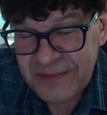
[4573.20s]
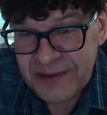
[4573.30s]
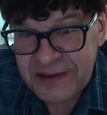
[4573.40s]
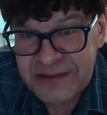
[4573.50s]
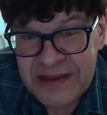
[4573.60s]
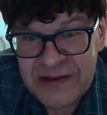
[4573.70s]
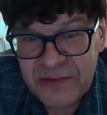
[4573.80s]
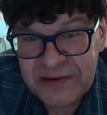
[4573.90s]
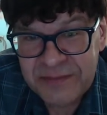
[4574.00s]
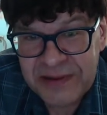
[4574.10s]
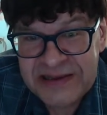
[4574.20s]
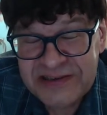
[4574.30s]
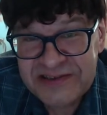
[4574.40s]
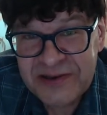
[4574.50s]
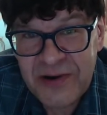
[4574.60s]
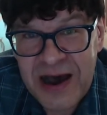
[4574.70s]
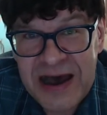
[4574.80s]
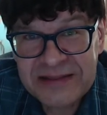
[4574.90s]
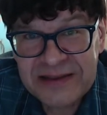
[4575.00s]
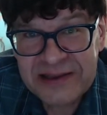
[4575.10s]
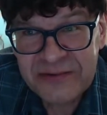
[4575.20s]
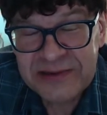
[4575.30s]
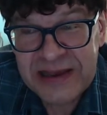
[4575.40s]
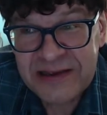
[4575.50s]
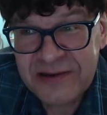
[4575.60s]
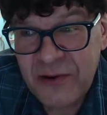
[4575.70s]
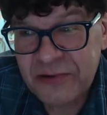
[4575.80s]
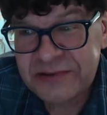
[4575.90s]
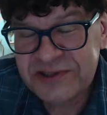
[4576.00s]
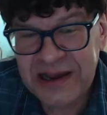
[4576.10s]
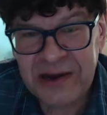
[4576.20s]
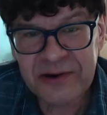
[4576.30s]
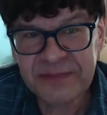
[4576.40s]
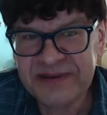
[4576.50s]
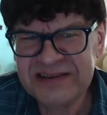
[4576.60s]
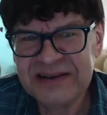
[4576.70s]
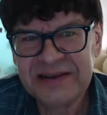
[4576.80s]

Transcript: you'd think when a place is so hot that you would like a cold shower, but